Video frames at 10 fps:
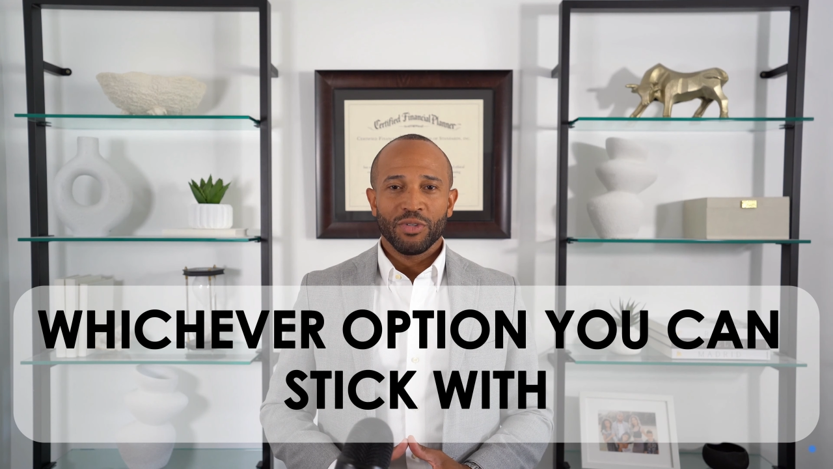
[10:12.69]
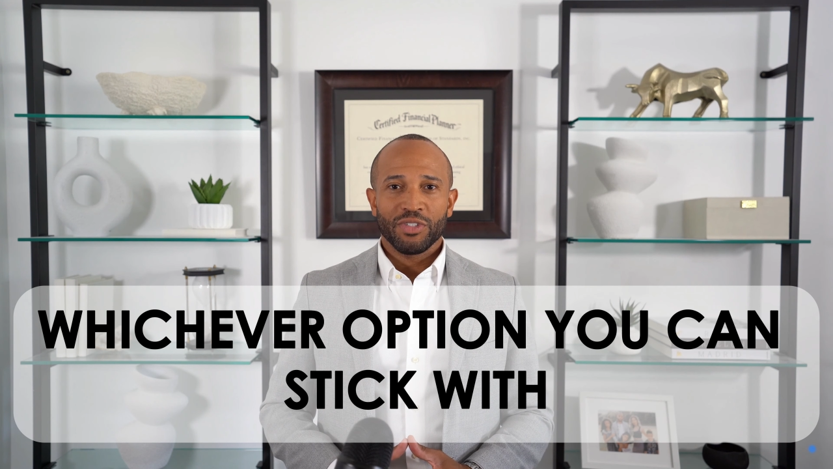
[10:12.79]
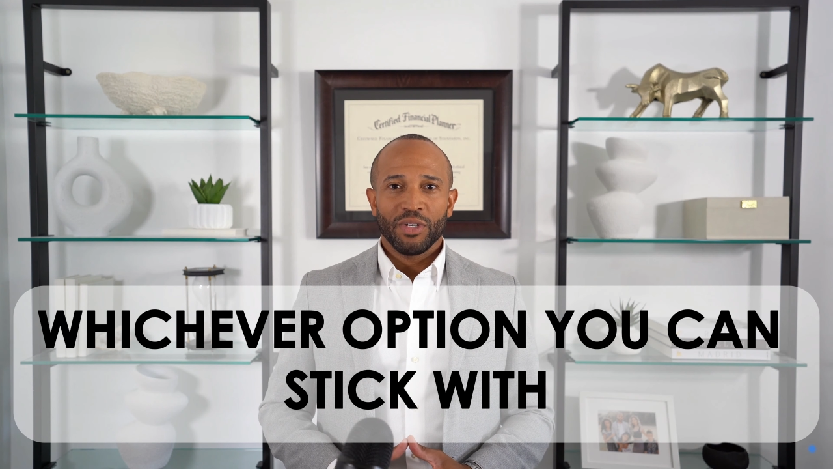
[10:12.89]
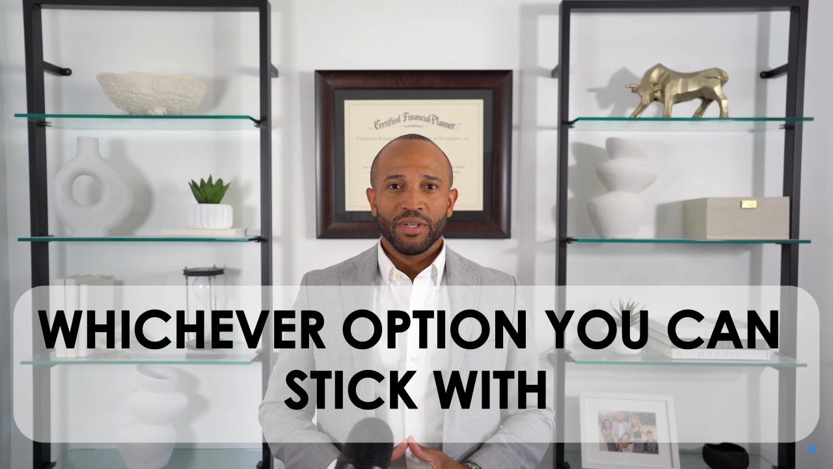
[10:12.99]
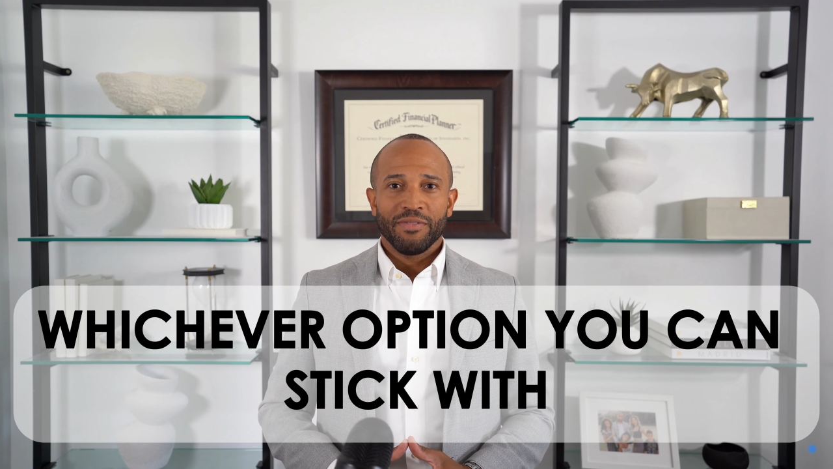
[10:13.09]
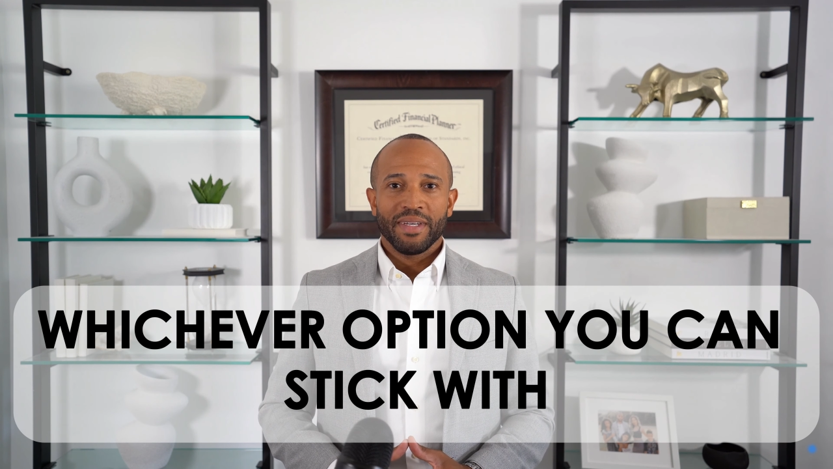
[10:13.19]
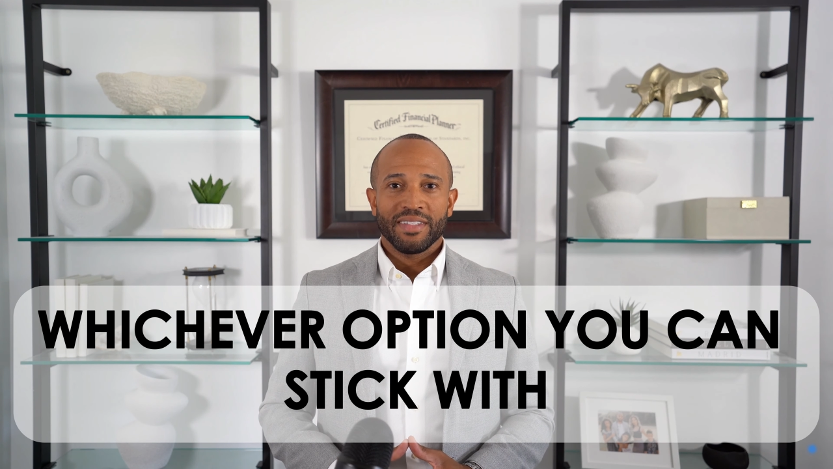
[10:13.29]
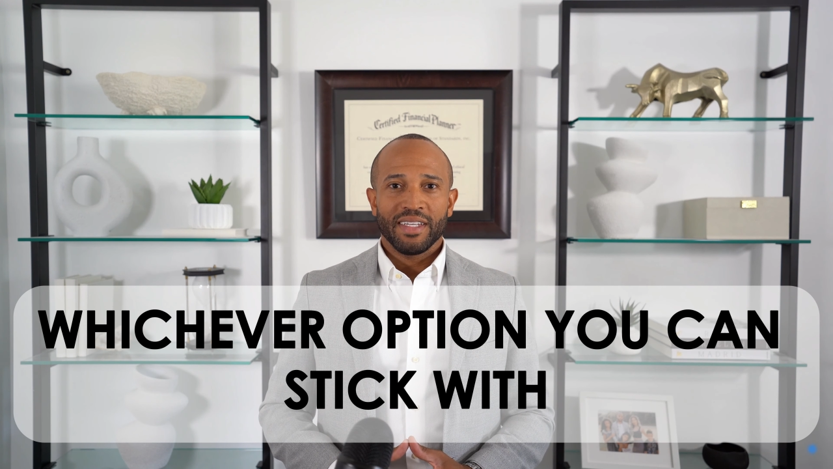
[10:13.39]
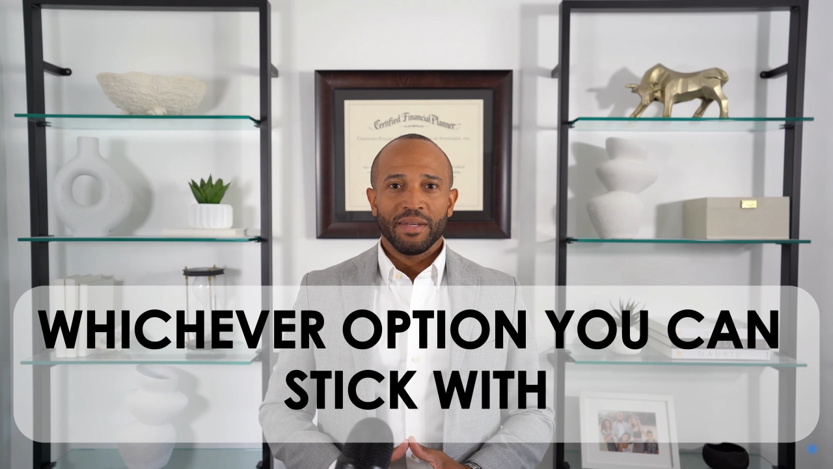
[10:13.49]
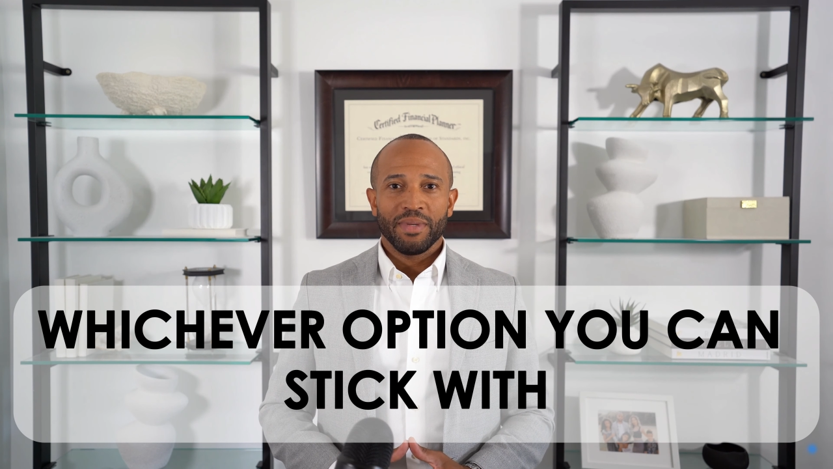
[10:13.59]
start
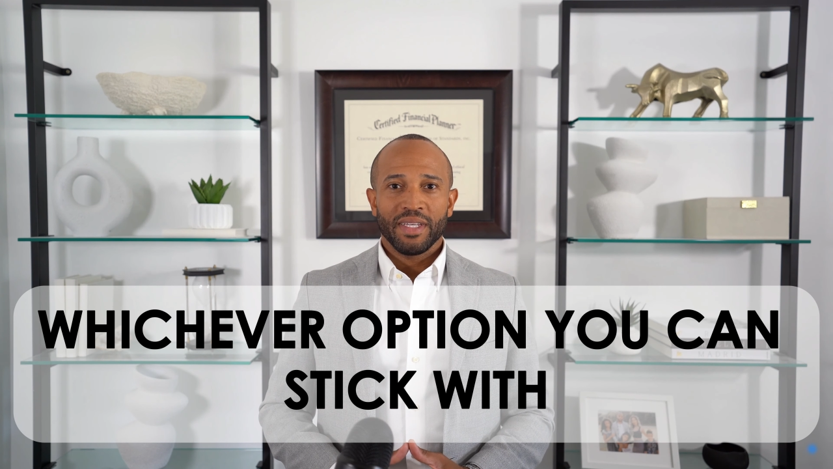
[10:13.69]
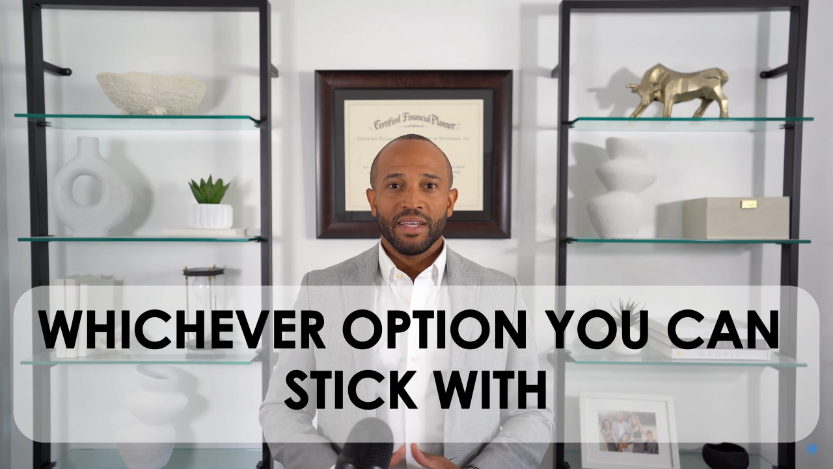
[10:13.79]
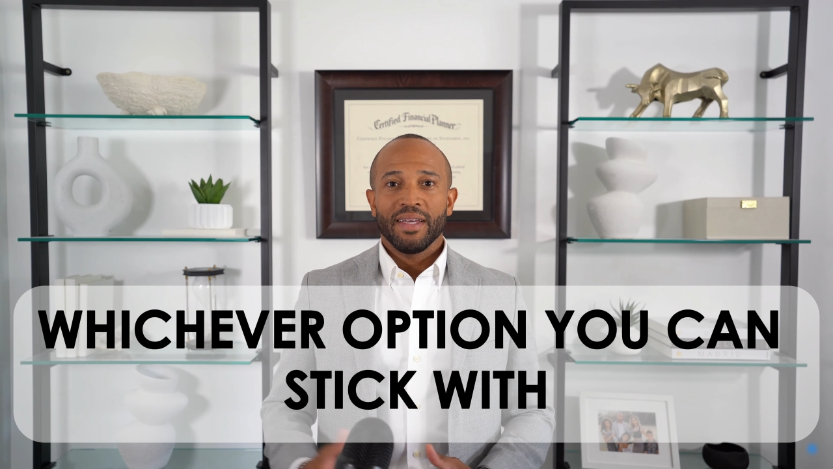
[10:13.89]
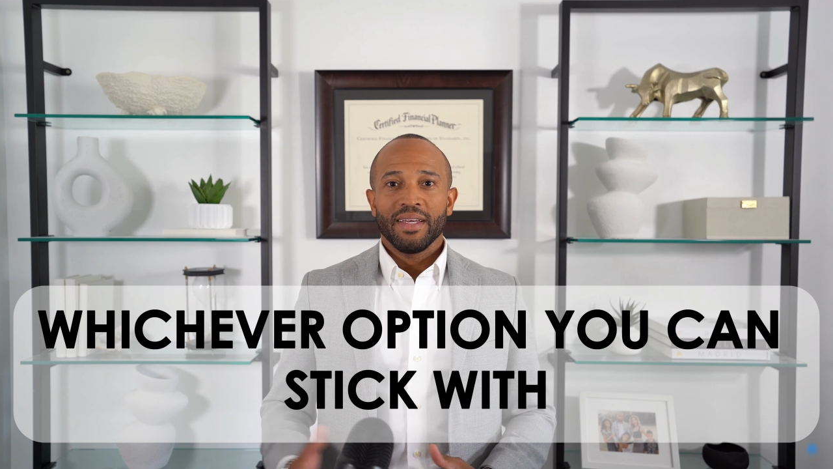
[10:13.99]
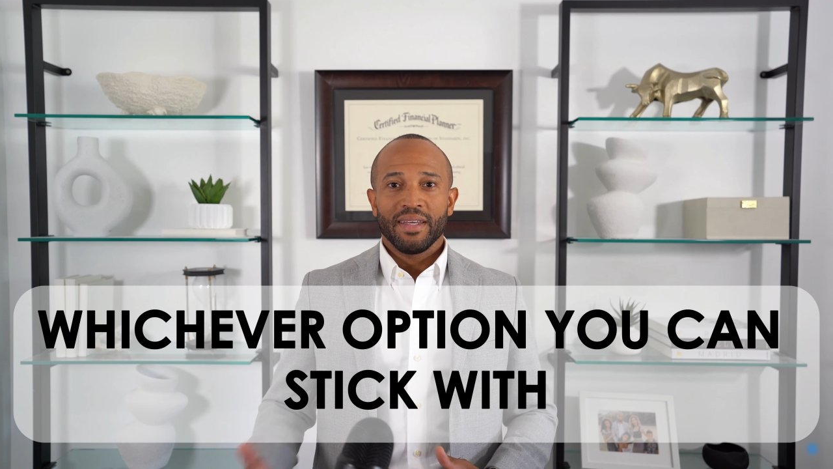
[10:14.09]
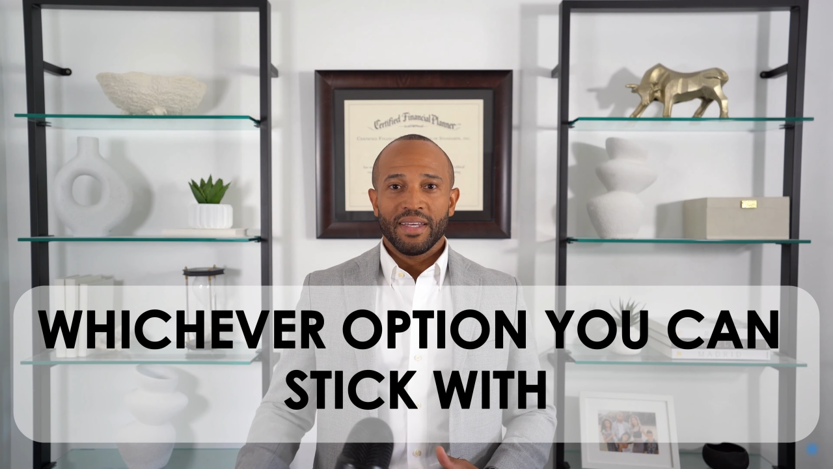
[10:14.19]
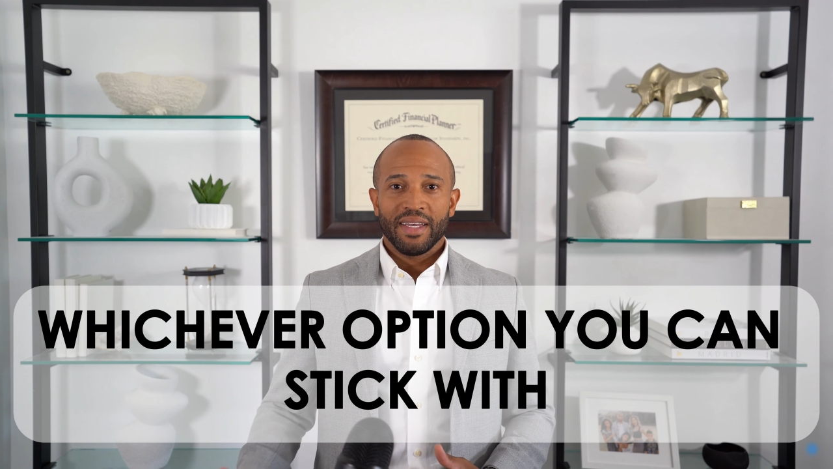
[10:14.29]
investing immediately